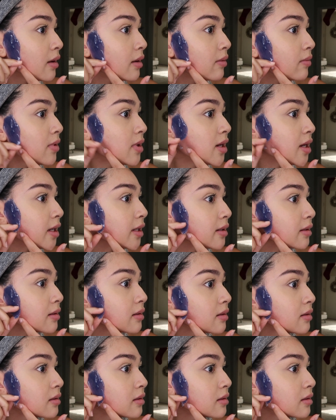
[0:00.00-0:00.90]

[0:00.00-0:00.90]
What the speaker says: 1,